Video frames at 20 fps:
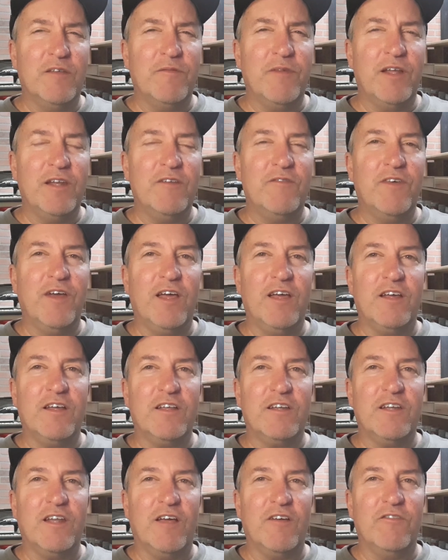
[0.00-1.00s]
money
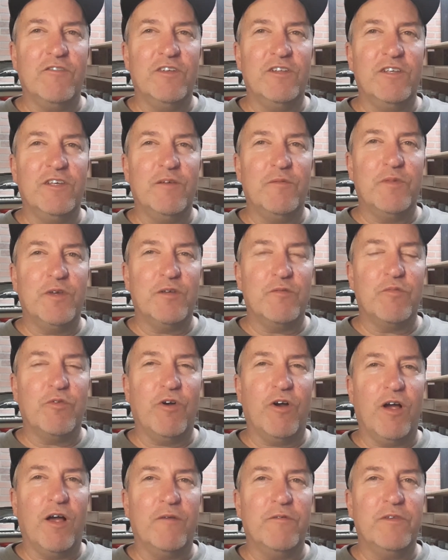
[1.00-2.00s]
back, not really a big
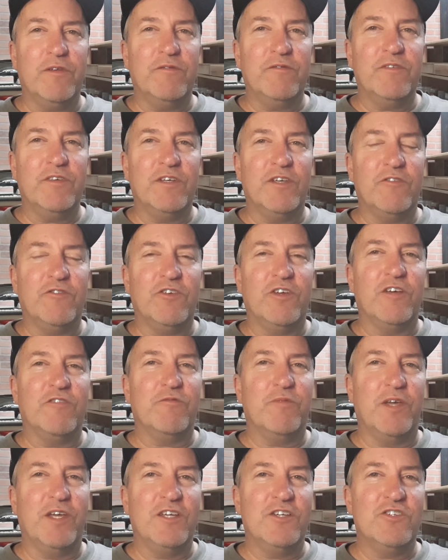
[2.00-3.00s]
problem if you
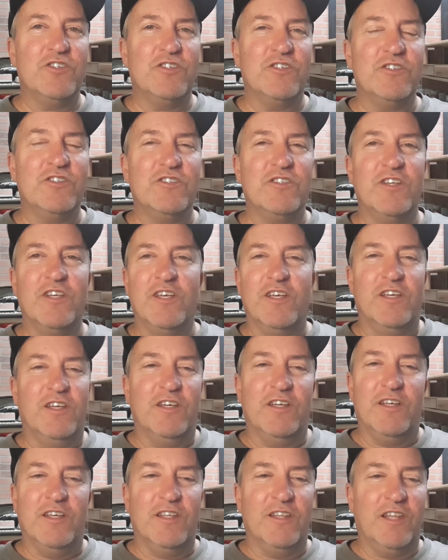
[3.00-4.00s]
have patience.
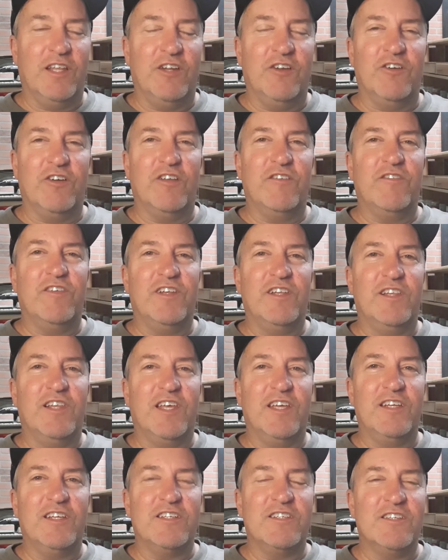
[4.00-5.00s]
They don't have any
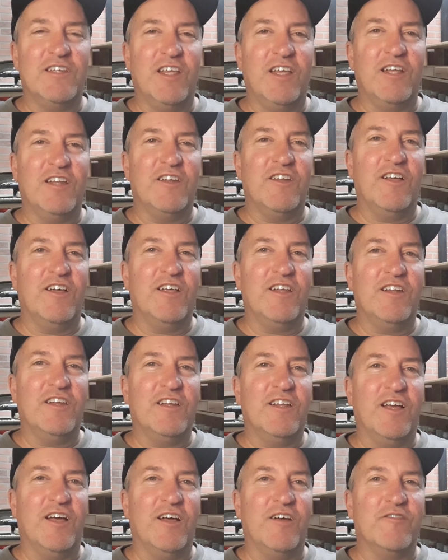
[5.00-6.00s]
leg to stand
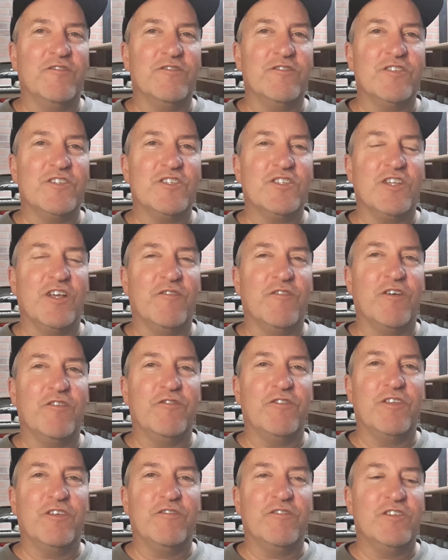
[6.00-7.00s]
on. Some of
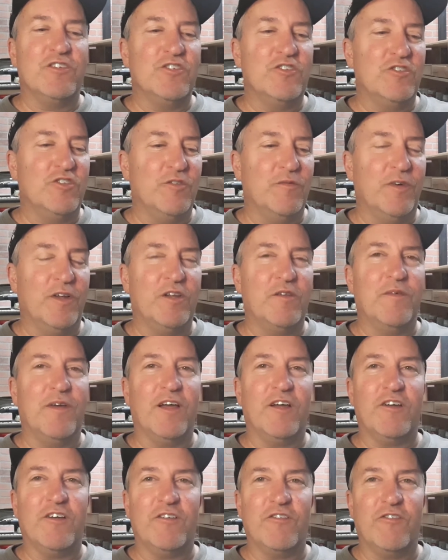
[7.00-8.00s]
them issued the money
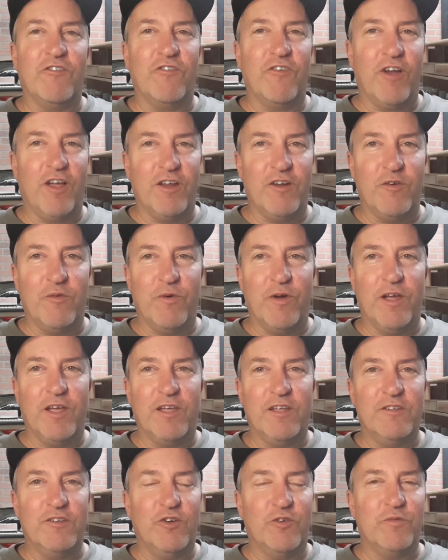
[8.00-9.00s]
back right
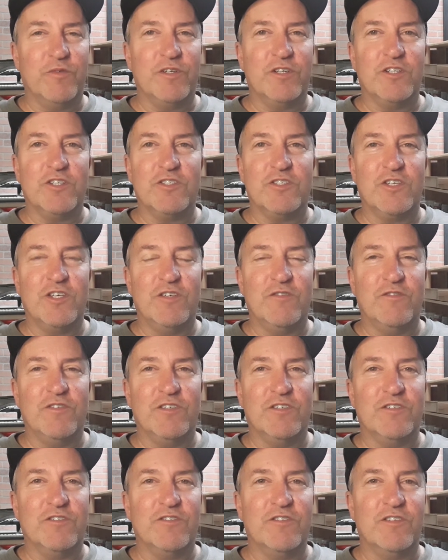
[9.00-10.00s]
away, told me to just keep
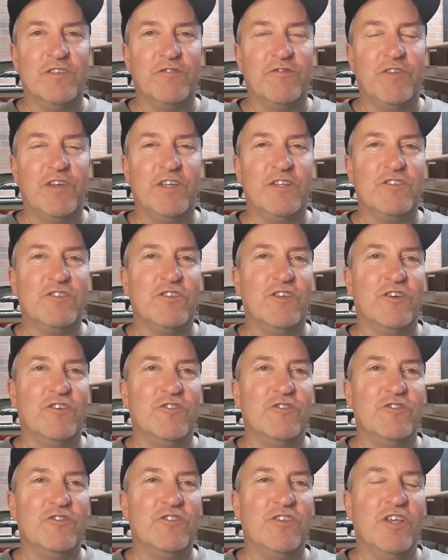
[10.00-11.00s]
the fake
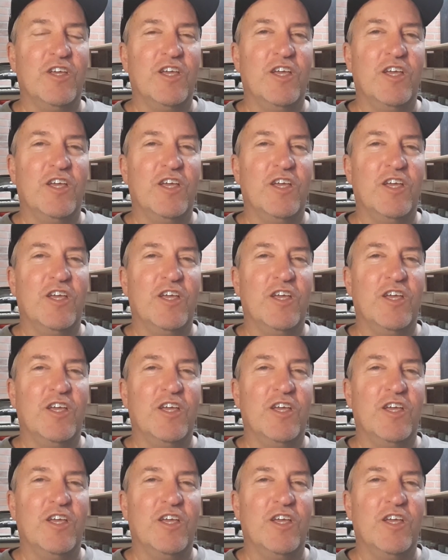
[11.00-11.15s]
stones.